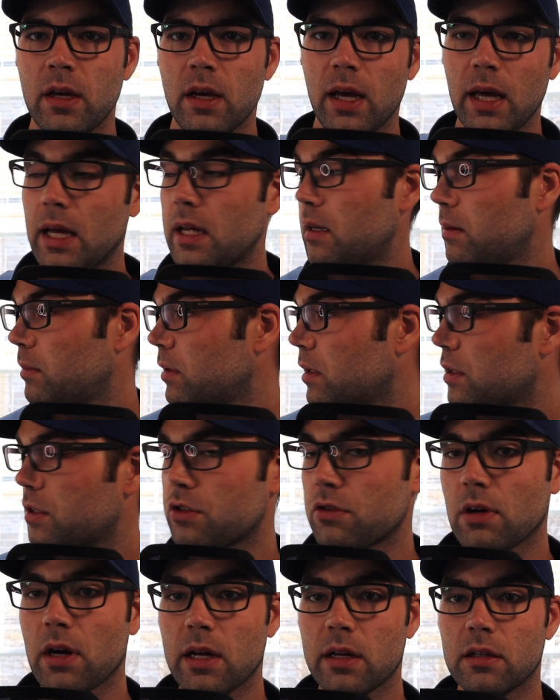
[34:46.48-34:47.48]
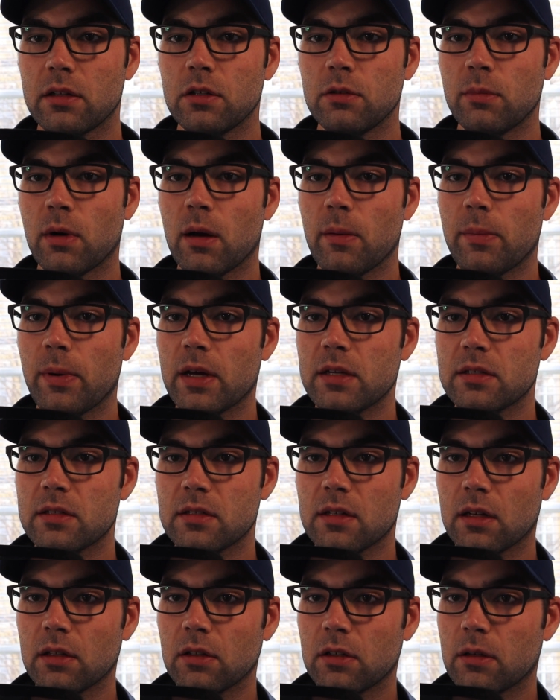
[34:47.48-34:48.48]
And I'm going to try to do my best
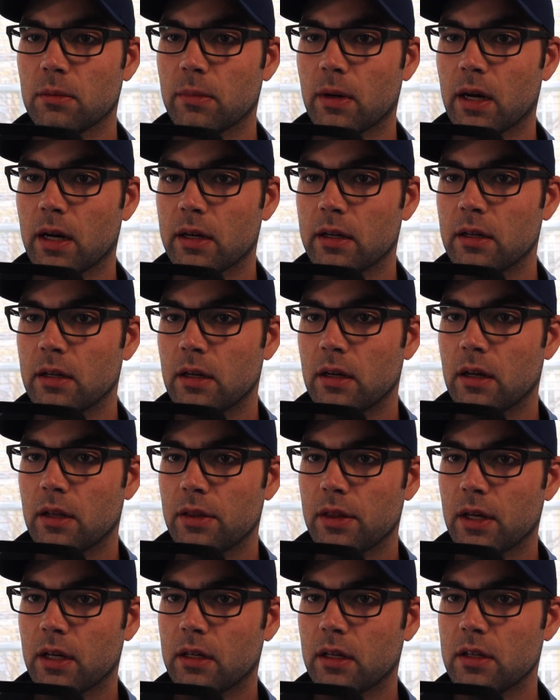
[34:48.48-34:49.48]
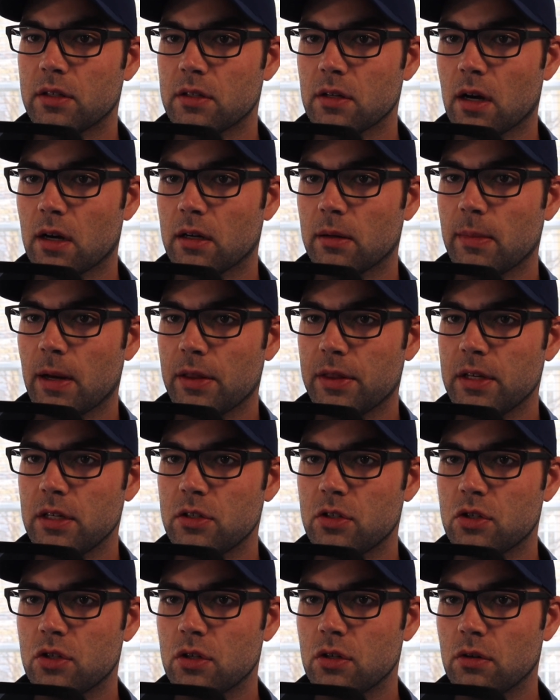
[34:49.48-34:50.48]
as I look at my thing. He's talking about
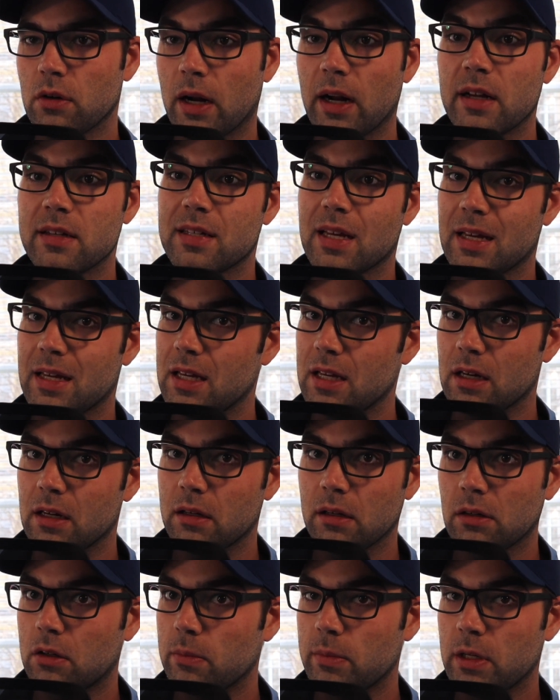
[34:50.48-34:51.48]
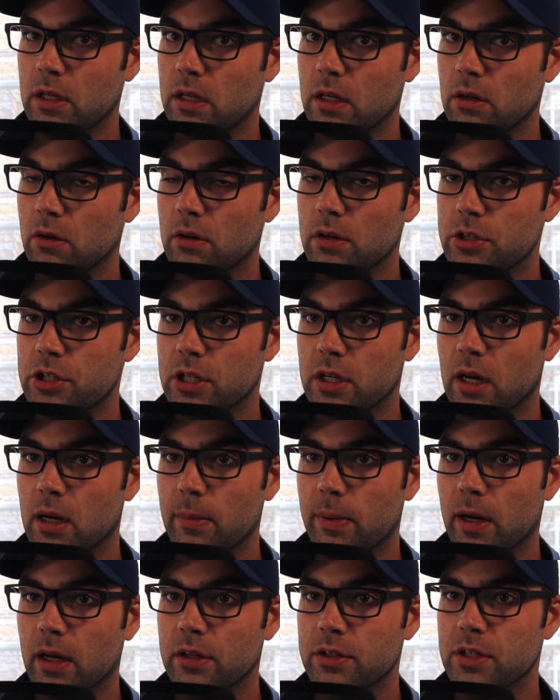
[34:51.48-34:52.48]
these two, and I say he. It could be a he or a she. I
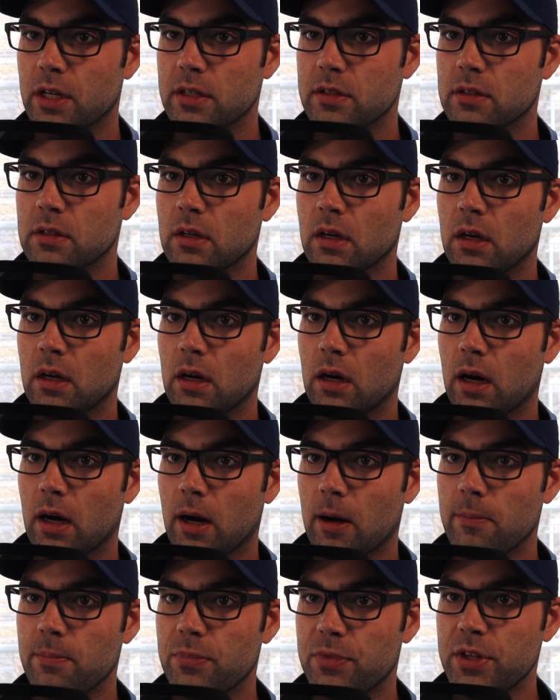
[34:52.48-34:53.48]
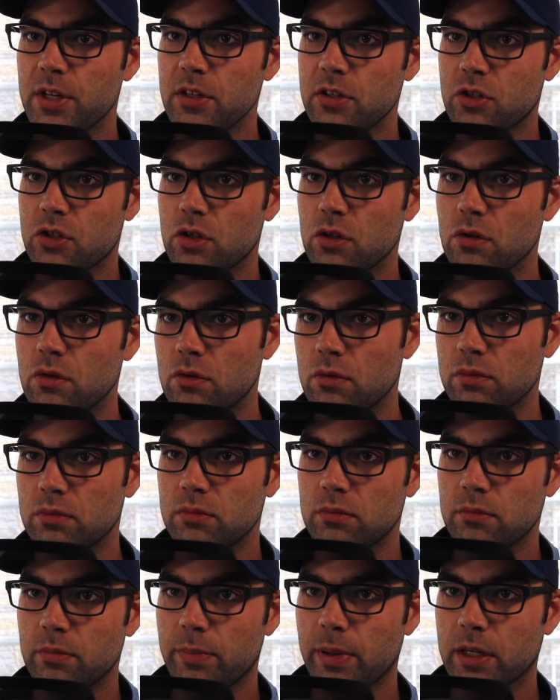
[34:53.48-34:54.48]
apologize. These two
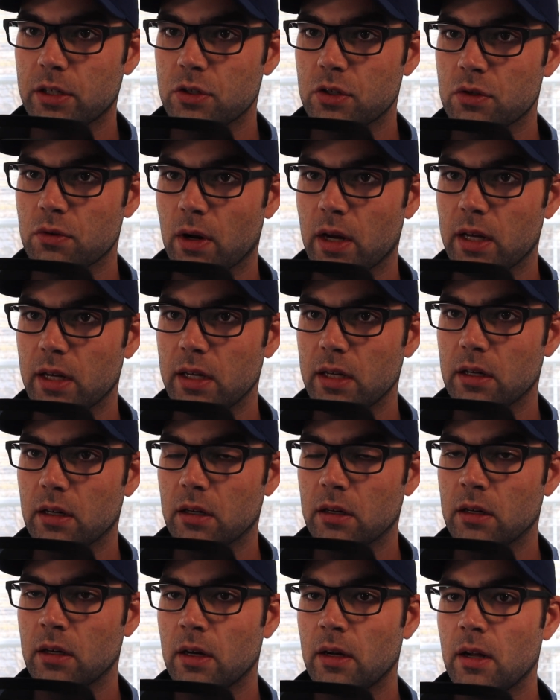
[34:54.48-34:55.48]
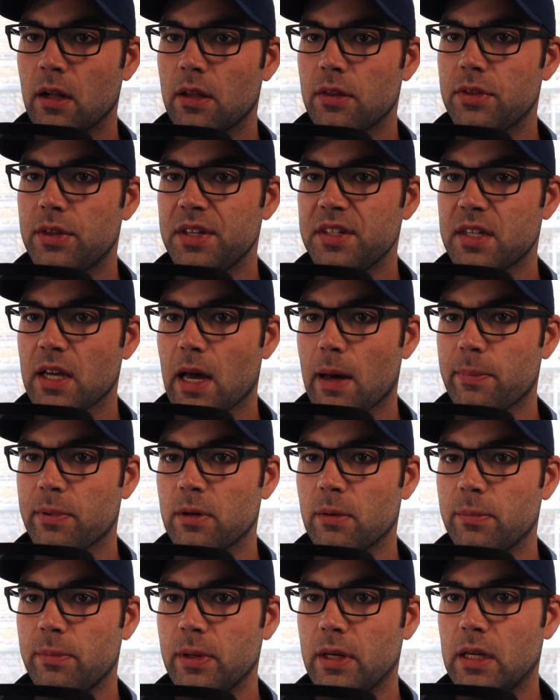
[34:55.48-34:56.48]
pictures right here, these happen
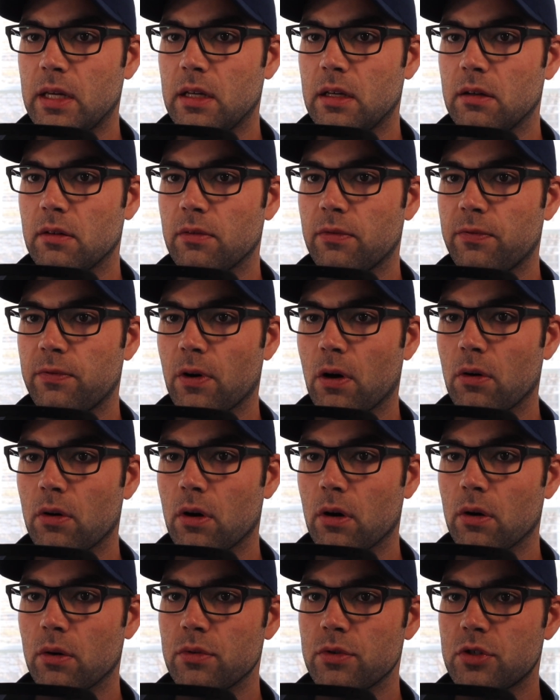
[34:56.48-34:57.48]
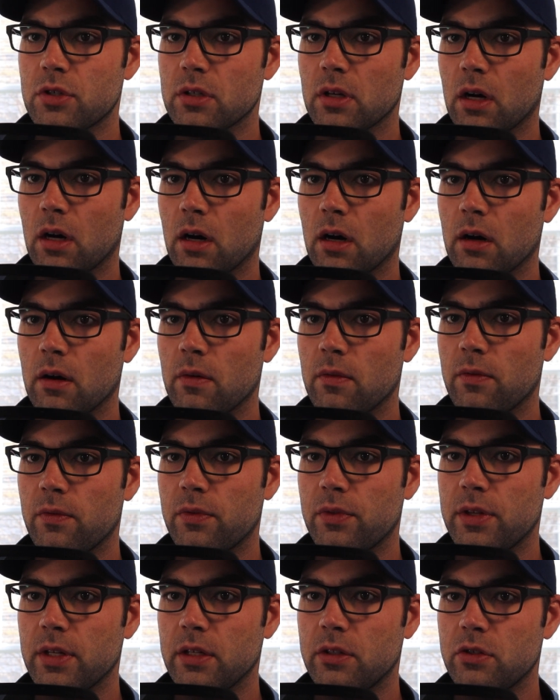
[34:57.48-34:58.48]
to be photos
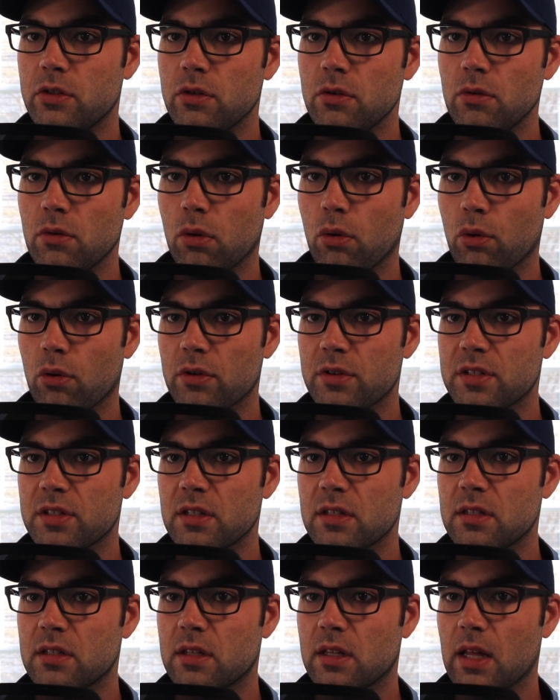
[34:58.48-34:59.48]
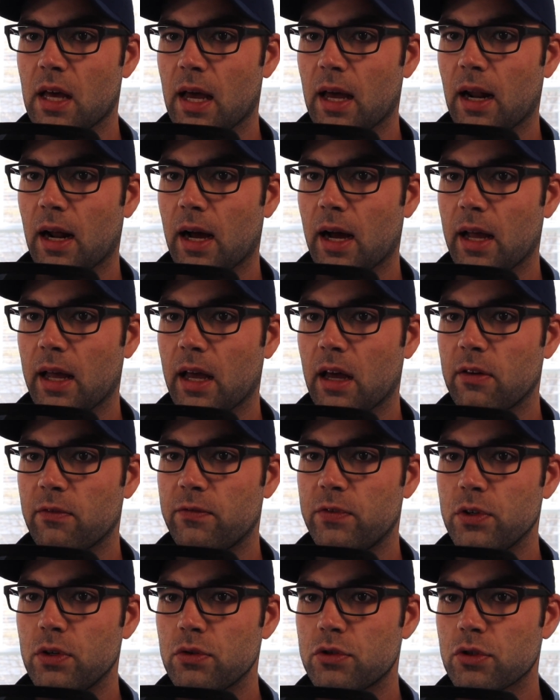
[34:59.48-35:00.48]
of the two horses that I had
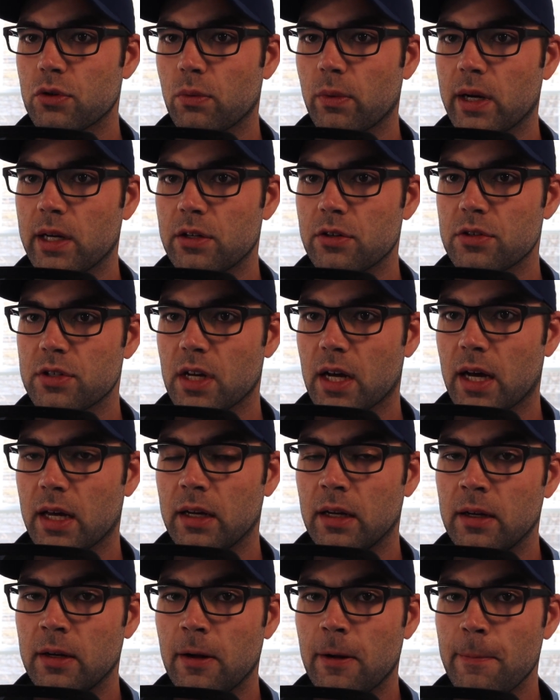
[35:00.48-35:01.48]
future wagers on